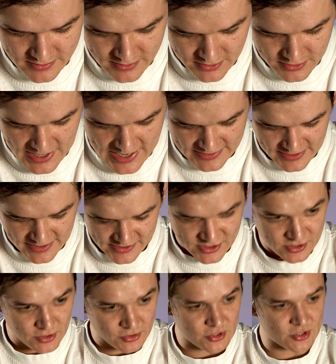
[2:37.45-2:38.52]
The cracked ice
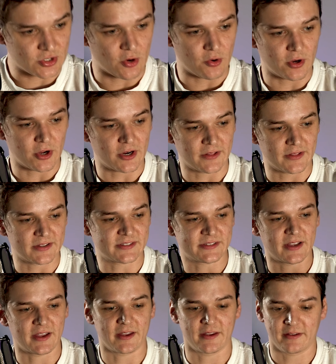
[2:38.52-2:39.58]
just looks so good in this
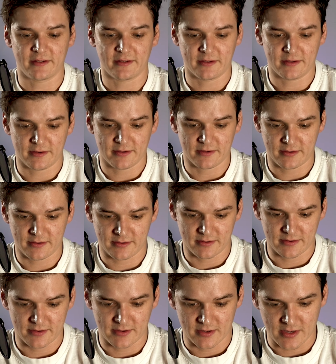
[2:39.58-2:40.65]
set.
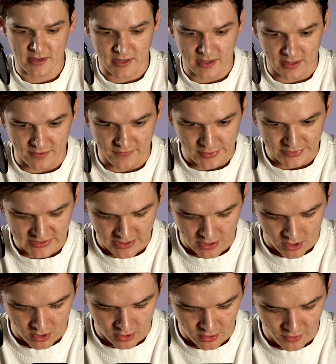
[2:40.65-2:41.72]
I love how it's the
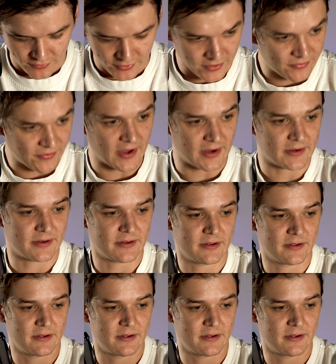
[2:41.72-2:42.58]
all over effect.